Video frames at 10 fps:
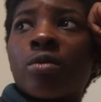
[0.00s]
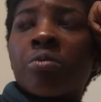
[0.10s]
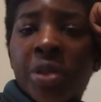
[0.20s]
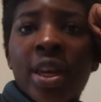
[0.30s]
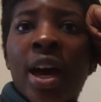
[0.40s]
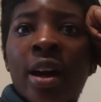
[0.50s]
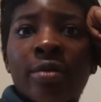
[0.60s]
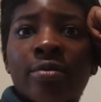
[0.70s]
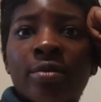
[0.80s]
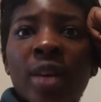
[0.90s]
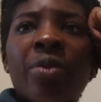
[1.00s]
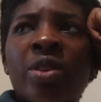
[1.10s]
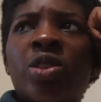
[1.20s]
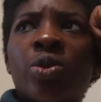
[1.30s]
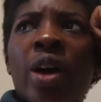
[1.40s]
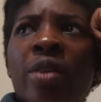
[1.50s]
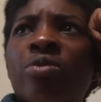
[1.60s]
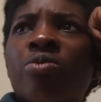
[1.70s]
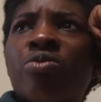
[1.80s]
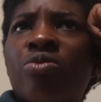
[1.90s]
but yeah, I really do. I
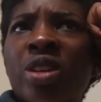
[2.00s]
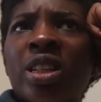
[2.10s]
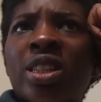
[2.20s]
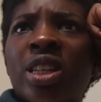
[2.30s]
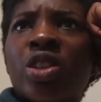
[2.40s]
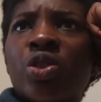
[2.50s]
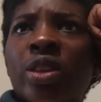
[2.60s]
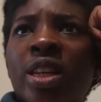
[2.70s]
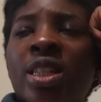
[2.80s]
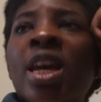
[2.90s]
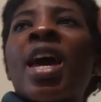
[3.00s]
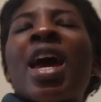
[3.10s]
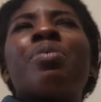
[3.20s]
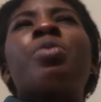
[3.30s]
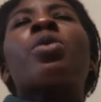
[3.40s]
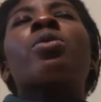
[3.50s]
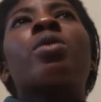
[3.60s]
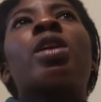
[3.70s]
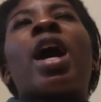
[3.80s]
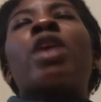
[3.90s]
really did enjoy this. And people, were,
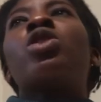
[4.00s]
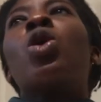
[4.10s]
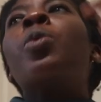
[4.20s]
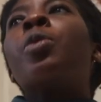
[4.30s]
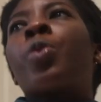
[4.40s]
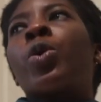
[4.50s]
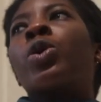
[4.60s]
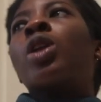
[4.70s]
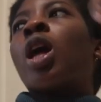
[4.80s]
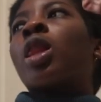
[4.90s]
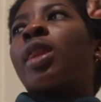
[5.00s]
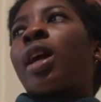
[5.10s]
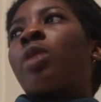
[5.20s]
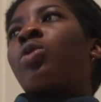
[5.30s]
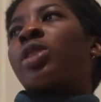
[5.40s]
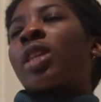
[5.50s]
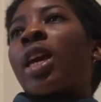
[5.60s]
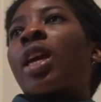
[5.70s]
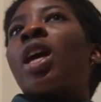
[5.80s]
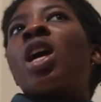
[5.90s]
I know people online were
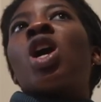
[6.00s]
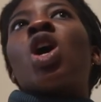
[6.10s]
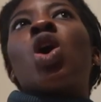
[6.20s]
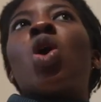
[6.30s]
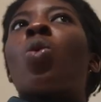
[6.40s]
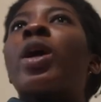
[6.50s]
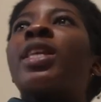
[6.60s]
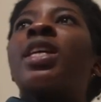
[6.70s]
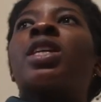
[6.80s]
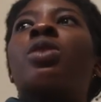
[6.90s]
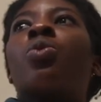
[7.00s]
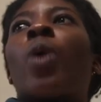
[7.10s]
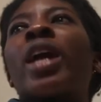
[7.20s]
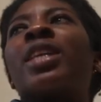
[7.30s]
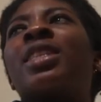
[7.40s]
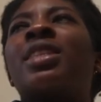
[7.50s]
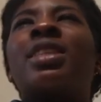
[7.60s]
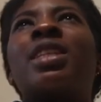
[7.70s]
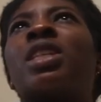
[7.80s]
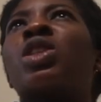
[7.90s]
saying, "Oh, why they, why
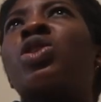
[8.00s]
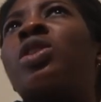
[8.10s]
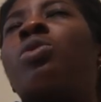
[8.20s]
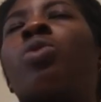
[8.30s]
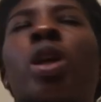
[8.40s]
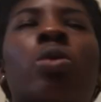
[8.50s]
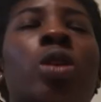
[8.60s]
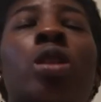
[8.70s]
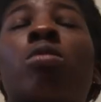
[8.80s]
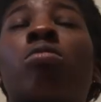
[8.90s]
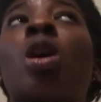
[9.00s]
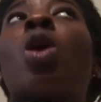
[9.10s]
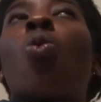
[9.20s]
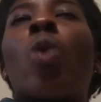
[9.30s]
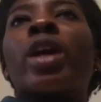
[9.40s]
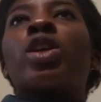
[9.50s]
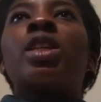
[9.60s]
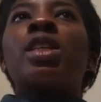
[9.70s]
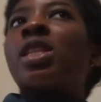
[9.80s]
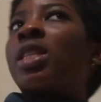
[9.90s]
didn't could wait what? Why
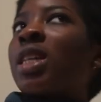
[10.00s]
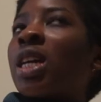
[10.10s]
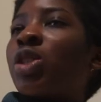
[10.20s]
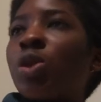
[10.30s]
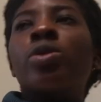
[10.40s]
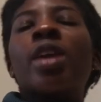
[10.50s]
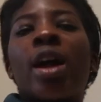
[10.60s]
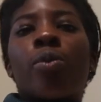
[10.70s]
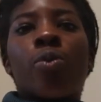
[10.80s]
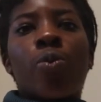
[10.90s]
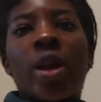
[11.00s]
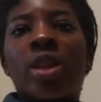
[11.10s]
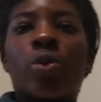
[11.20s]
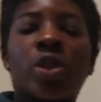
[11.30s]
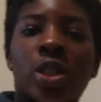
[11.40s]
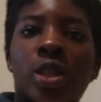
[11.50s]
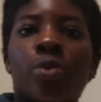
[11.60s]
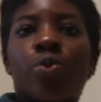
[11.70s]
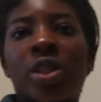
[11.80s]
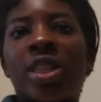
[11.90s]
couldn't they do that when there was
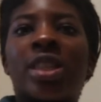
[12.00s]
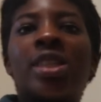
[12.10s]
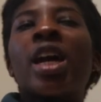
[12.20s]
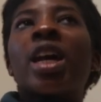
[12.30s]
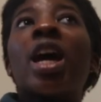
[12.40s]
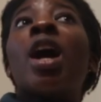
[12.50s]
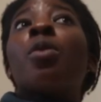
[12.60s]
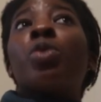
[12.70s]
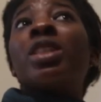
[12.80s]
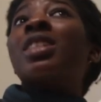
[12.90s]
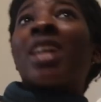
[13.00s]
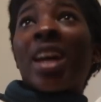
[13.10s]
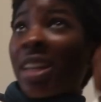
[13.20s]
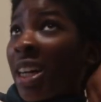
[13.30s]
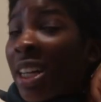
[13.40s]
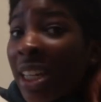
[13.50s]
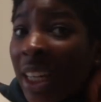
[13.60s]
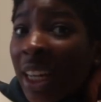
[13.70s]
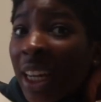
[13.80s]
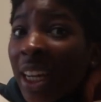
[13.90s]
Princess Diana? Princess Diana
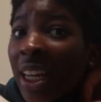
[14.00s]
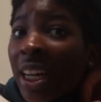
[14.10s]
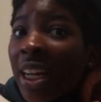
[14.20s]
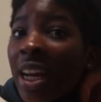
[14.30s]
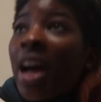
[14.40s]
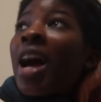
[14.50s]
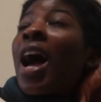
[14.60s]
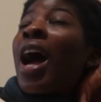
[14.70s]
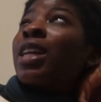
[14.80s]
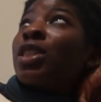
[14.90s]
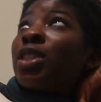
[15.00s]
had